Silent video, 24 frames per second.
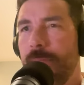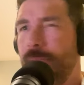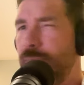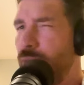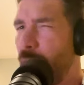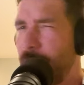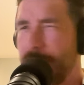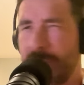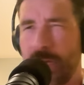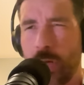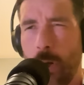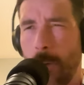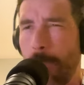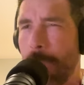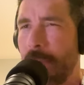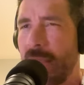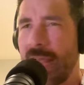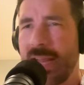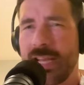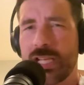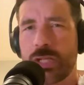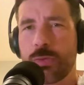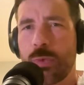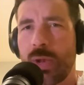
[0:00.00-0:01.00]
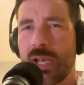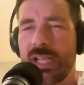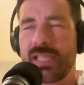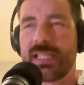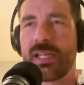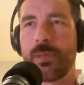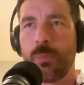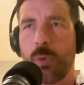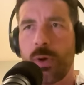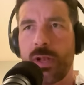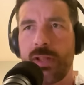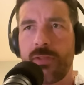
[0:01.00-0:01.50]
probably not playing as well
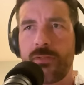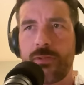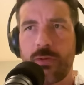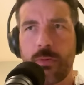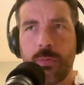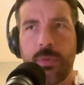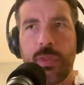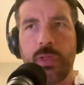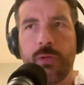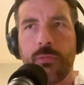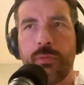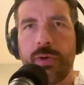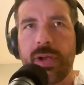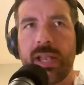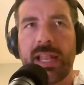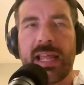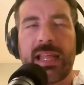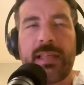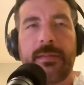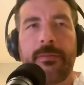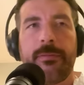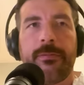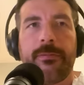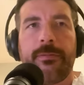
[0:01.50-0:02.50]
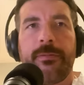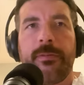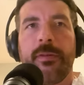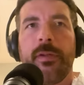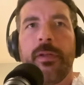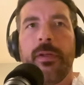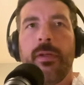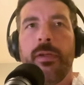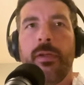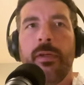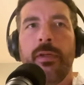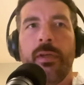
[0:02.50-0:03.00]
as he wanted to, and the relief.
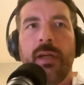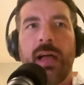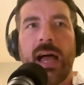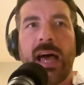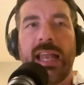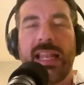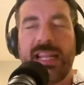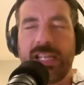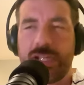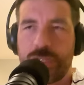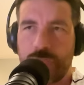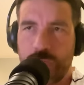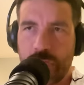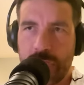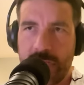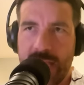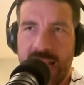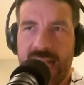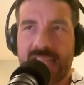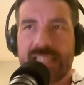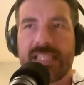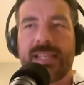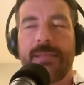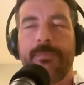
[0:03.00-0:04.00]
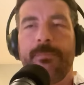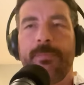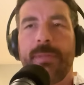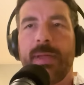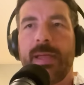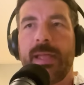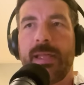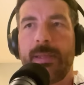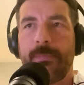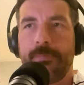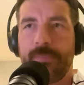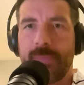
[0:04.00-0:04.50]
And he just lets him
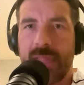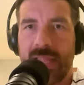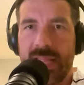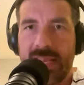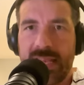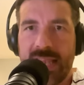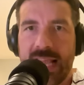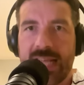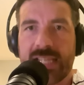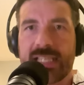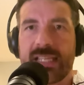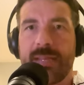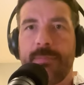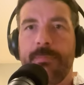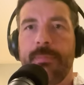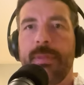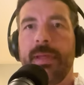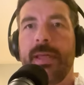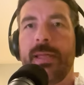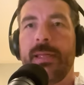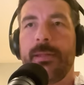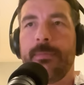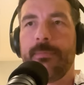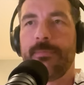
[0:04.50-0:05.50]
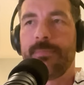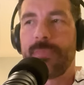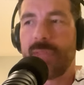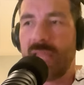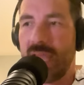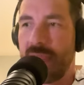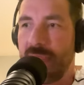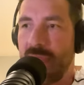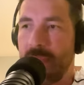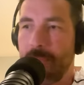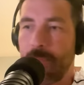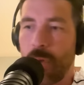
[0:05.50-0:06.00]
be.
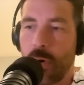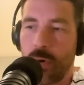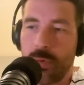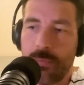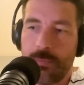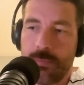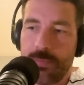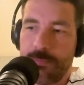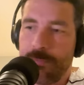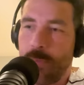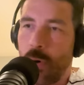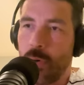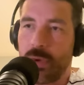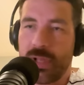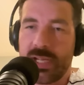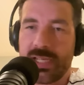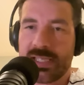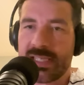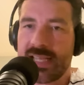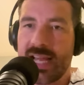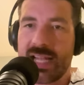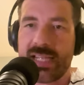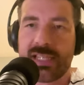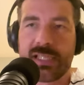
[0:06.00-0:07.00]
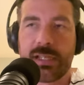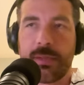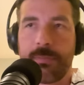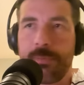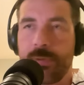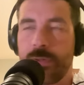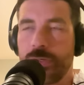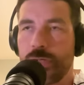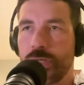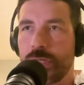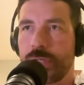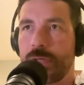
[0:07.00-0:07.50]
And then Bongi stands up
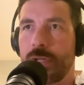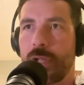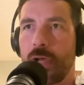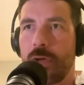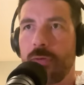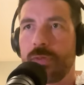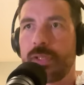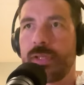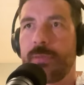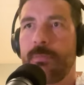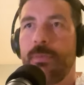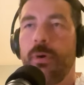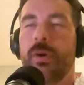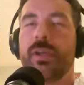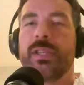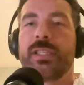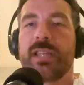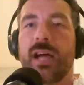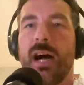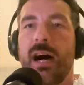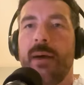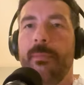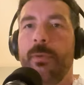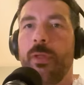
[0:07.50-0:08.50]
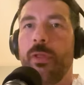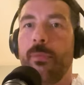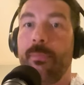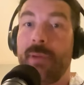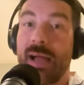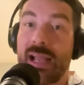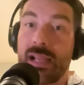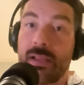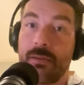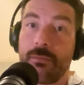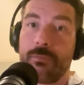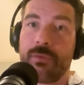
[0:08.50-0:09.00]
and just goes to put his arm on the
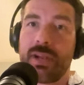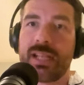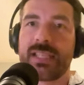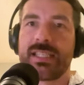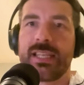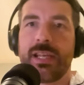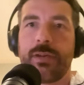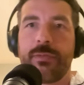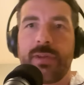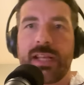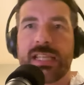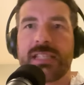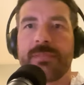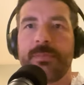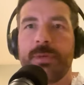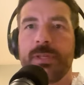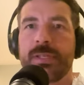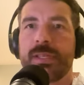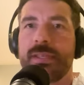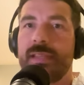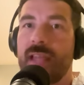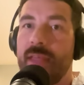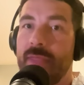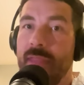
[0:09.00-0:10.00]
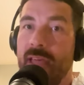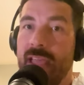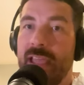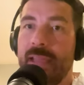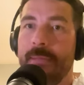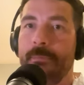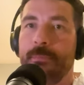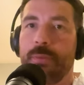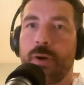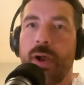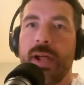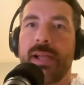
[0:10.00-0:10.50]
back of Rassie Erasmus, and then they
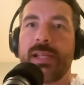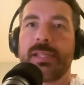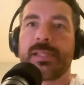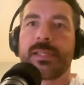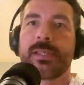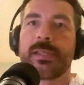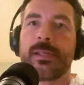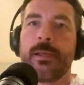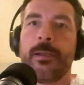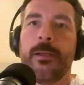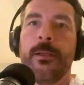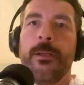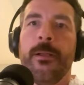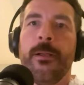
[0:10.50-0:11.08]
embrace.